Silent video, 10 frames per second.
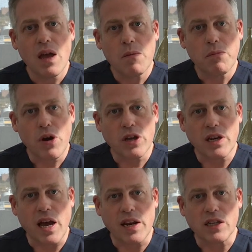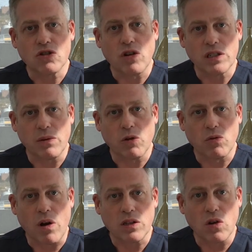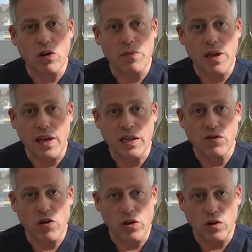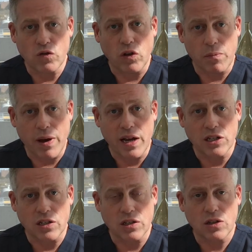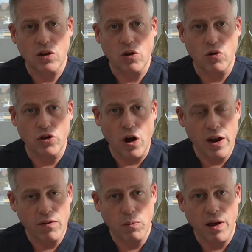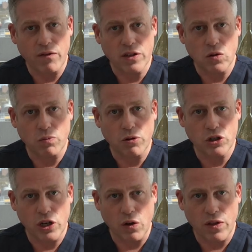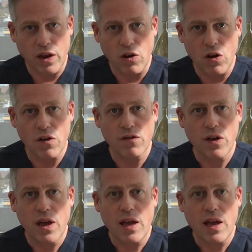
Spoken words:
Percutaneous trigeminal rhizotomy is very useful in patients who don't have a blood vessel pushing on their nerve,